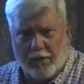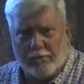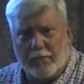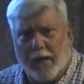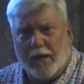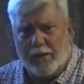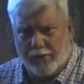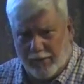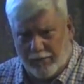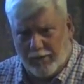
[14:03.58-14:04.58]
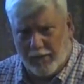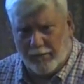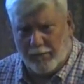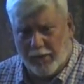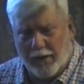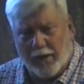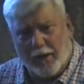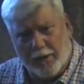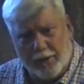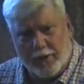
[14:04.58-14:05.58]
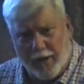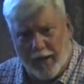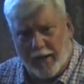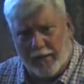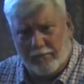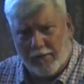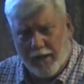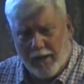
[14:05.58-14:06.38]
amazing if we can understand